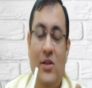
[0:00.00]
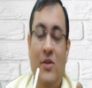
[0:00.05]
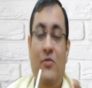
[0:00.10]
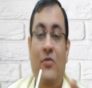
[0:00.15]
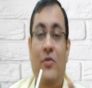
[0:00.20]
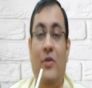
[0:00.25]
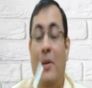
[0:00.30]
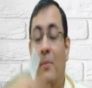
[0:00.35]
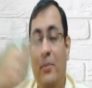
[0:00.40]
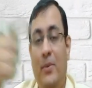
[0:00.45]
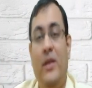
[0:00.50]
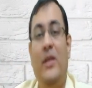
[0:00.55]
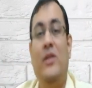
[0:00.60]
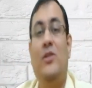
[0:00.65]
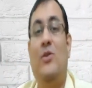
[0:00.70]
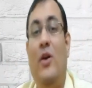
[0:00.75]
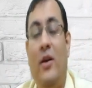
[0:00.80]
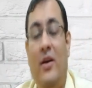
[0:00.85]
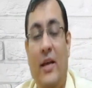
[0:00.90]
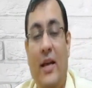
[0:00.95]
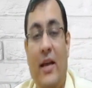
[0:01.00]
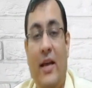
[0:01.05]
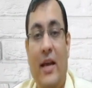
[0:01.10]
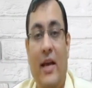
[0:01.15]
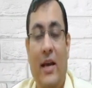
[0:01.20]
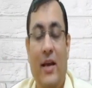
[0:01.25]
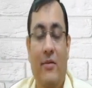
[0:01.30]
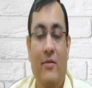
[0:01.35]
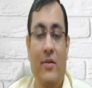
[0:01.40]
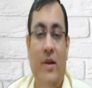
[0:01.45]
If company is not
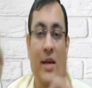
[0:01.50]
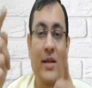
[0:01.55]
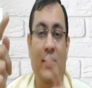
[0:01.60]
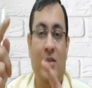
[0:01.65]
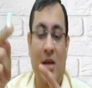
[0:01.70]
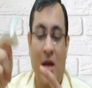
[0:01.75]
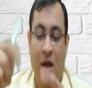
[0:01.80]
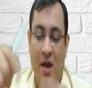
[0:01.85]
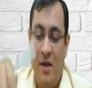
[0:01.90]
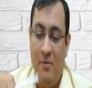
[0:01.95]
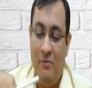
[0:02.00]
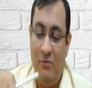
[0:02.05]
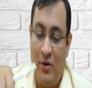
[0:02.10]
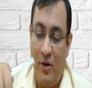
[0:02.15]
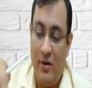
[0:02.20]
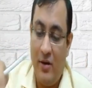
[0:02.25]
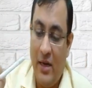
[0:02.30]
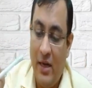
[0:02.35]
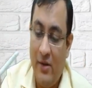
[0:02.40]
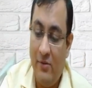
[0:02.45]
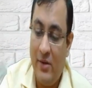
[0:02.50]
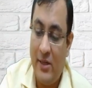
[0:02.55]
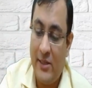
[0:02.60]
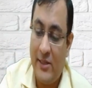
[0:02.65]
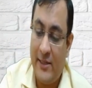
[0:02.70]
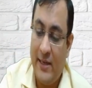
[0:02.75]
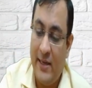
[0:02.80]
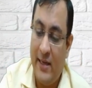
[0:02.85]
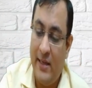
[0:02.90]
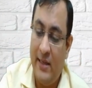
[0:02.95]
taking leverage for
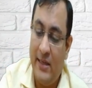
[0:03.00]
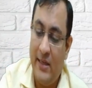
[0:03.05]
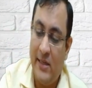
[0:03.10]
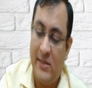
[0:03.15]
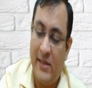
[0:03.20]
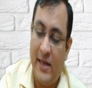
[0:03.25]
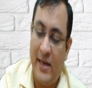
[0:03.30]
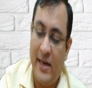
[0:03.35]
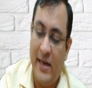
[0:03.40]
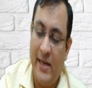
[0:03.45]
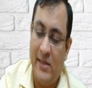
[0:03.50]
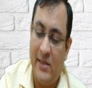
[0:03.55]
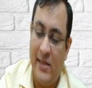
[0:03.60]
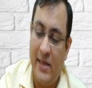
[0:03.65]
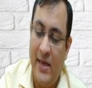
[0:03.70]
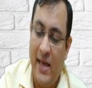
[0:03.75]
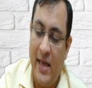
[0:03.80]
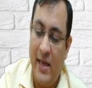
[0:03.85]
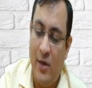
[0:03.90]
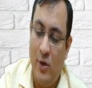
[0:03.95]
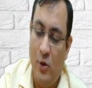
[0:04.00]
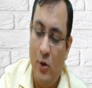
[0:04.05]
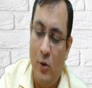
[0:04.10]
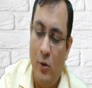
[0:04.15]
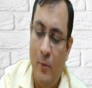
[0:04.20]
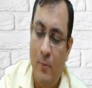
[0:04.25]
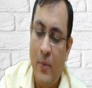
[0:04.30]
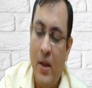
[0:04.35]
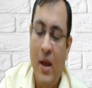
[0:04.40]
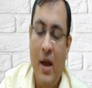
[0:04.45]
investing in the second
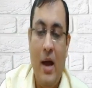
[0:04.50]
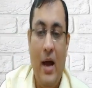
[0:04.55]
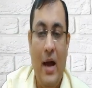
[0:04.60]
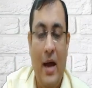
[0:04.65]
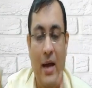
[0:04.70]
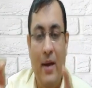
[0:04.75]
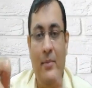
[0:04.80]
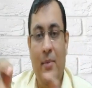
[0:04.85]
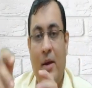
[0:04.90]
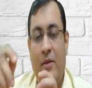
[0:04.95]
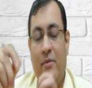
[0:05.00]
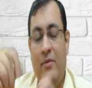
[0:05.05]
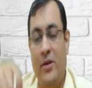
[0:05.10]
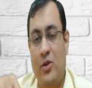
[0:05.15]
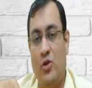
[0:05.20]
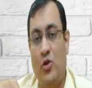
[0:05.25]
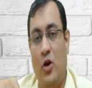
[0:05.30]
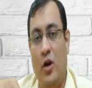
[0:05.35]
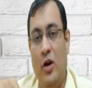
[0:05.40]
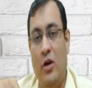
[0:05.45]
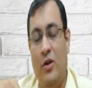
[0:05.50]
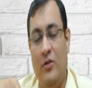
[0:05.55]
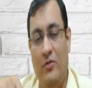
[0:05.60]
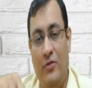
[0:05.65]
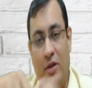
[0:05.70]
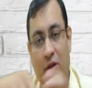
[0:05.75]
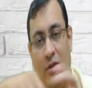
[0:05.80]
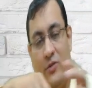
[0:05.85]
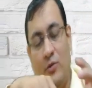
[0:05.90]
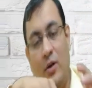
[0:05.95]
scenario, I am having short of
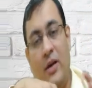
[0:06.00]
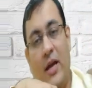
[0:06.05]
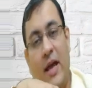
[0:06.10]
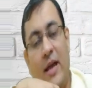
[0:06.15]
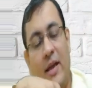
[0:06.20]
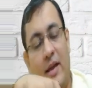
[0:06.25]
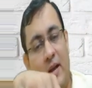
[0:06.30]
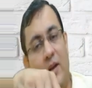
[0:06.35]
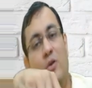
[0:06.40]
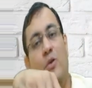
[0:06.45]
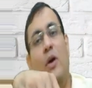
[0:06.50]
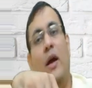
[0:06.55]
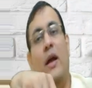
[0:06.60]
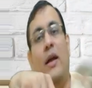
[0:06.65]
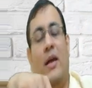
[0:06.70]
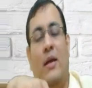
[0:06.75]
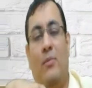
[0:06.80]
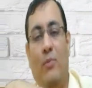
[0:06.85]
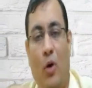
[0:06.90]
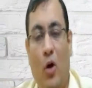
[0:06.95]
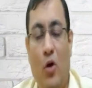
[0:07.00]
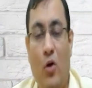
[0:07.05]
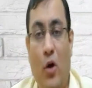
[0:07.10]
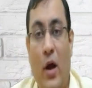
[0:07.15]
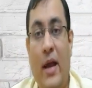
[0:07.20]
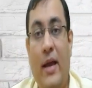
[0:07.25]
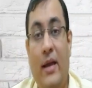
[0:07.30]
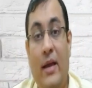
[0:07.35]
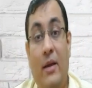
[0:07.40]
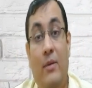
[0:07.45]
funds. What I can do, I can borrow.
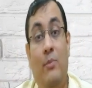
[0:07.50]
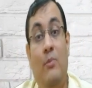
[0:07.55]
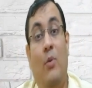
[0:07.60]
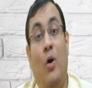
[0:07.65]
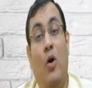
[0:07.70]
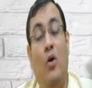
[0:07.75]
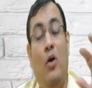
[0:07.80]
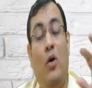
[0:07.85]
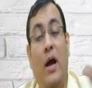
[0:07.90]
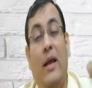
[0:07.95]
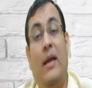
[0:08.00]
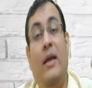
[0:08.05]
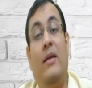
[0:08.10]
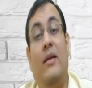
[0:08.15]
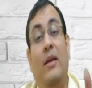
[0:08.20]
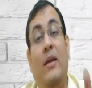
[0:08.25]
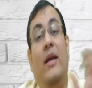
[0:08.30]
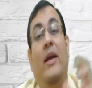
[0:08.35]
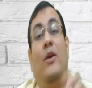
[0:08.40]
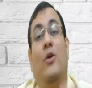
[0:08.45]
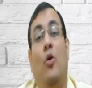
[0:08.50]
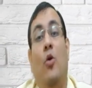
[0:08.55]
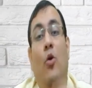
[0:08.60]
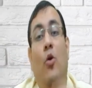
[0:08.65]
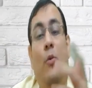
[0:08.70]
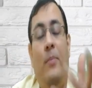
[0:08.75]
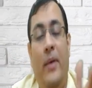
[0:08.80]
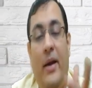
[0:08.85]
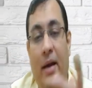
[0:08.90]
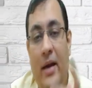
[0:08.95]
I can create
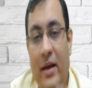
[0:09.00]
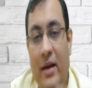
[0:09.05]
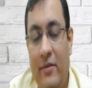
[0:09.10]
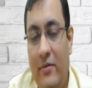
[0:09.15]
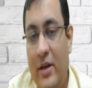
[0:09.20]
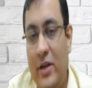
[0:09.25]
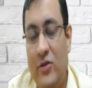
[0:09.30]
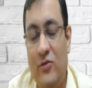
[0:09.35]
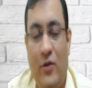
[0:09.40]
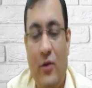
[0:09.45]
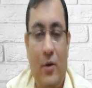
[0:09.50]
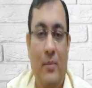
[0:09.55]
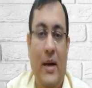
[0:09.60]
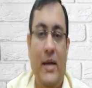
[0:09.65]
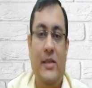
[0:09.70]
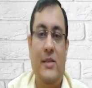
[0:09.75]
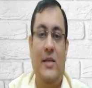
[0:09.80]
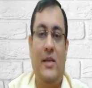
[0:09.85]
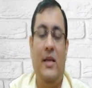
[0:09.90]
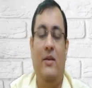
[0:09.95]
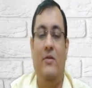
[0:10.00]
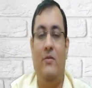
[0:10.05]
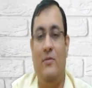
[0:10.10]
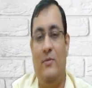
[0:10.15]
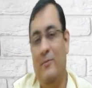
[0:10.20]
homemade leverage for myself.